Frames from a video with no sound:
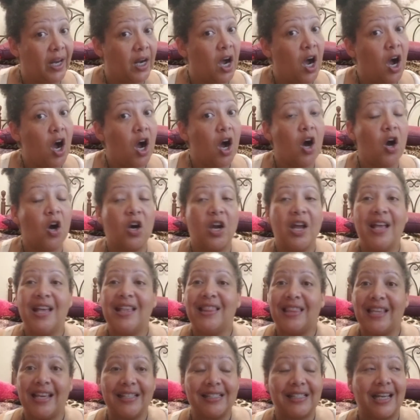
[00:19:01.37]
at all?
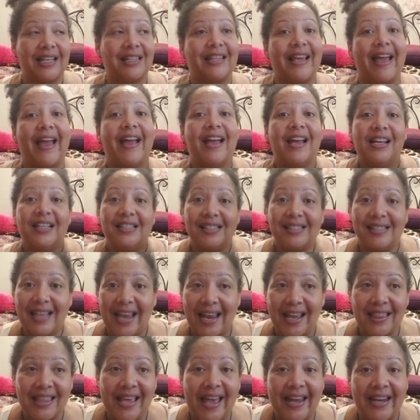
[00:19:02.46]
Things like that.
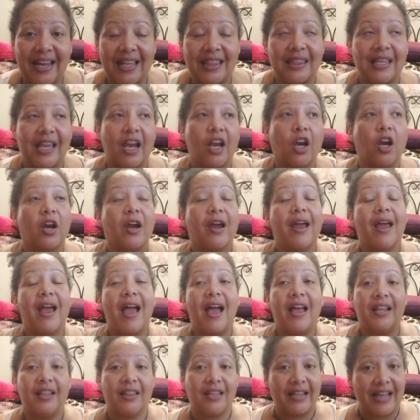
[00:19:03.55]
Say that in there
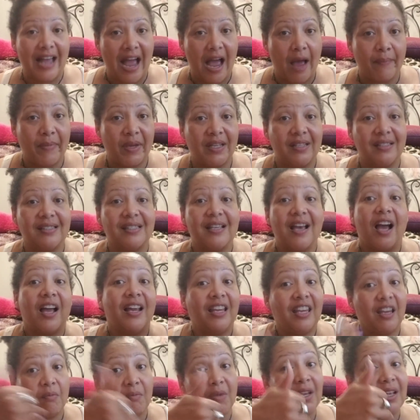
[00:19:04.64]
in the comments.
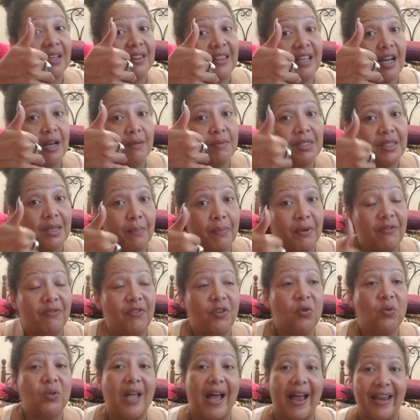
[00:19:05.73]
Give me a thumbs up if
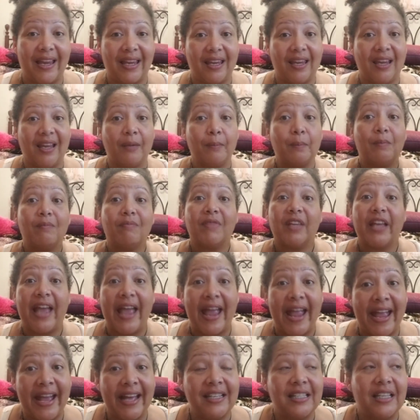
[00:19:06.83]
you like it.
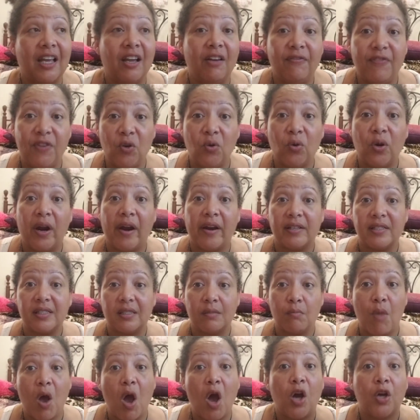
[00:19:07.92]
And if you are a
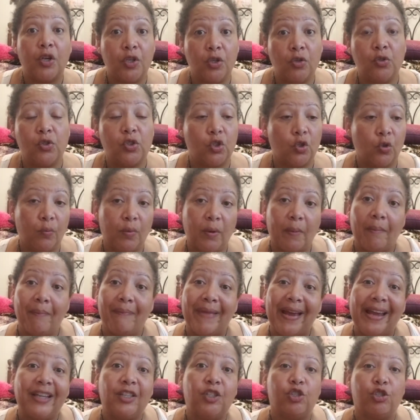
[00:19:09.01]
small YouTuber,
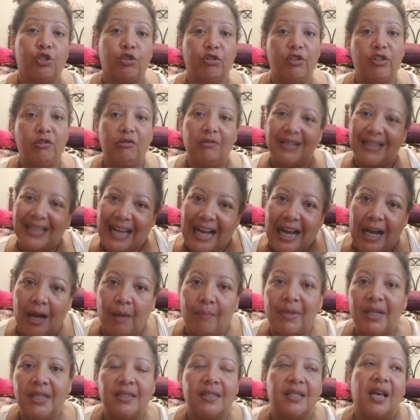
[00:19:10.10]
make sure you
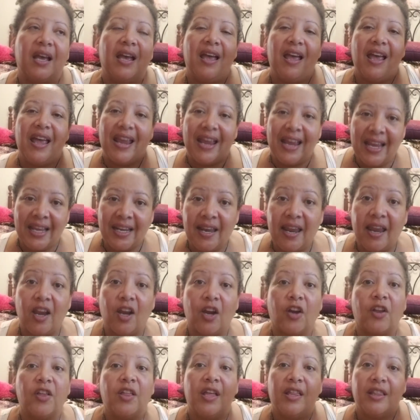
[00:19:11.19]
comment, in
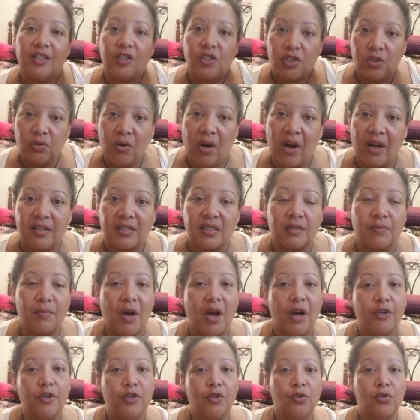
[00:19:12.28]
here that you are a
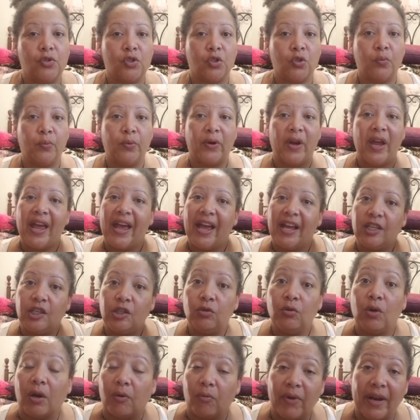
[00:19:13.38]
small YouTuber
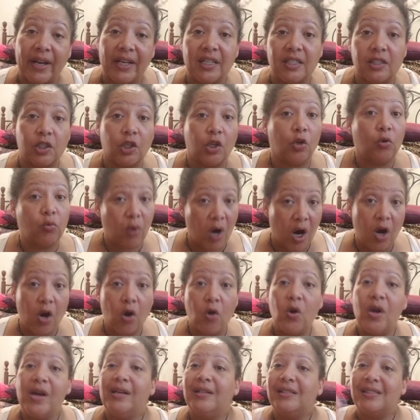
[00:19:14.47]
and you are ready to
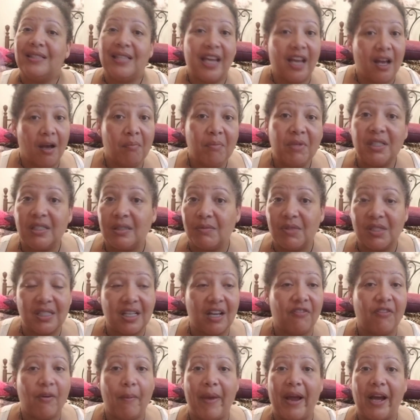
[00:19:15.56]
grow. Tell me some
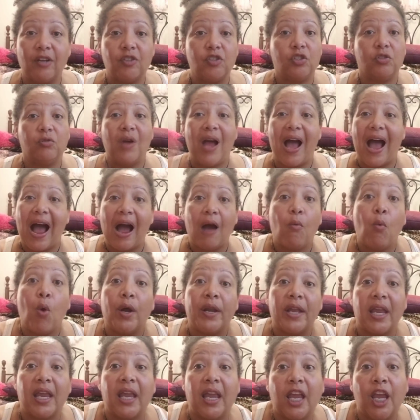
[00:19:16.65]
stuff about you. I
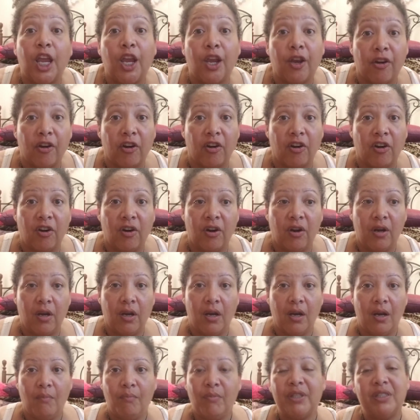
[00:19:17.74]
want to hear.
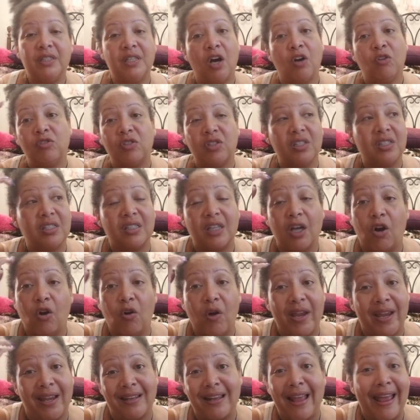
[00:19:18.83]
But don't just
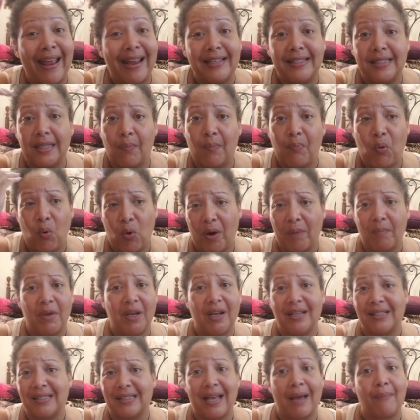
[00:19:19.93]
throw in, hey, support me,
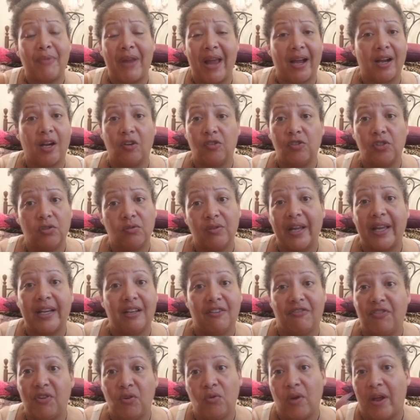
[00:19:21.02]
because I'm not gonna do that
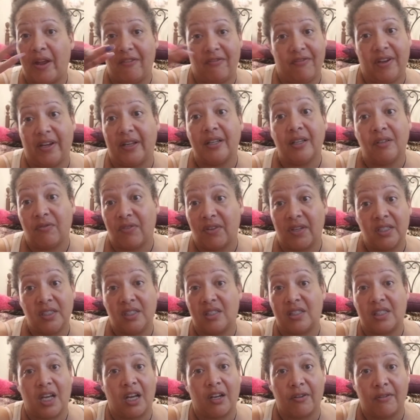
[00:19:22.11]
if you if I, if
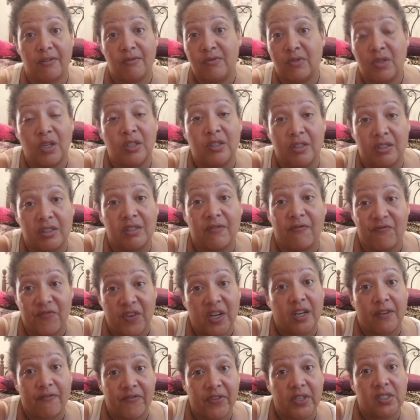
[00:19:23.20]
this all this the
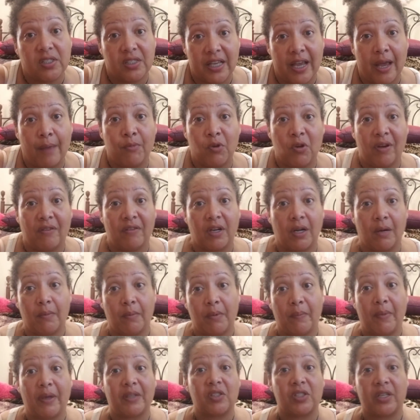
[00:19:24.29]
fucking first time you ever
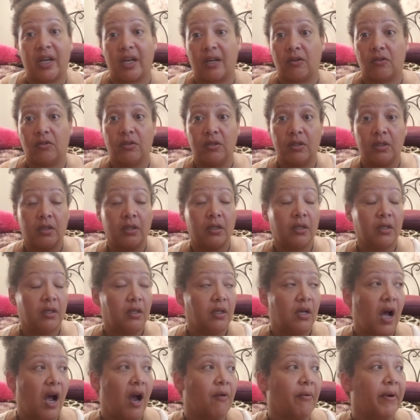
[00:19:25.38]
come on my channel.
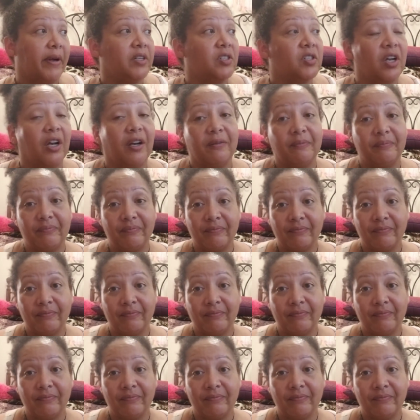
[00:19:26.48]
All right, y'all.